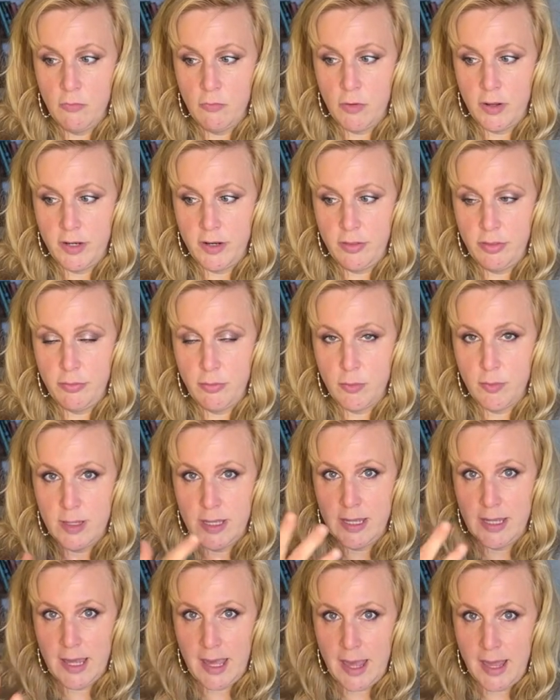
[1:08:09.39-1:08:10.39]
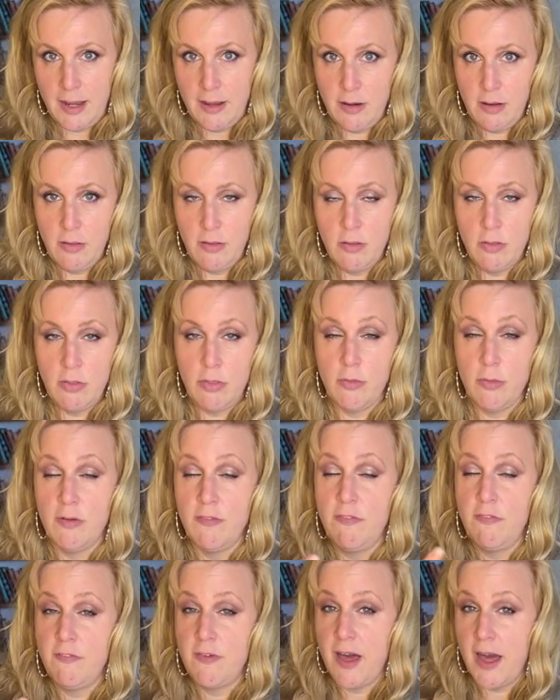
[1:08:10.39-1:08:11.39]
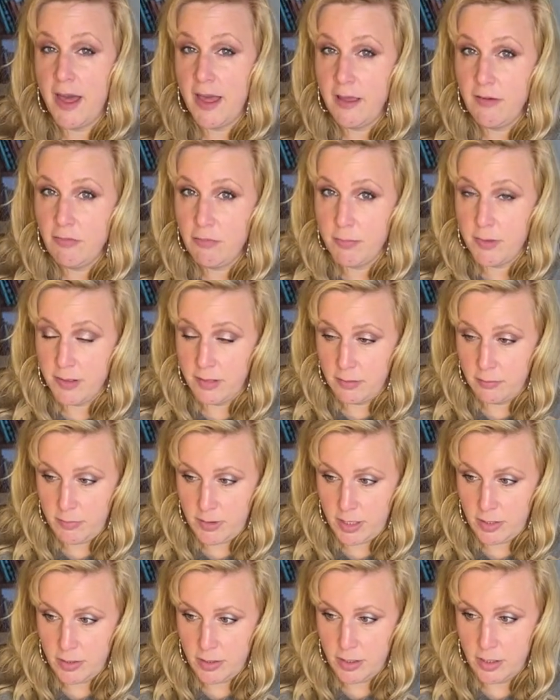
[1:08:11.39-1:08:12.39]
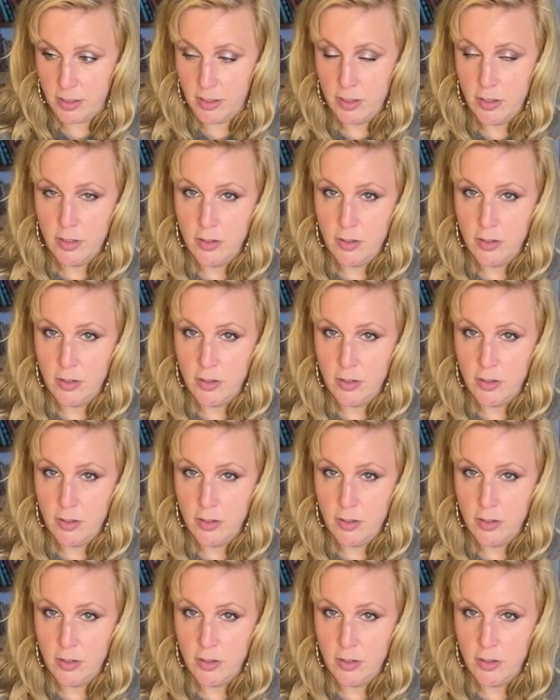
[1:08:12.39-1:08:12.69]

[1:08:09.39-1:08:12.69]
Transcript: run it through again through a 5mm,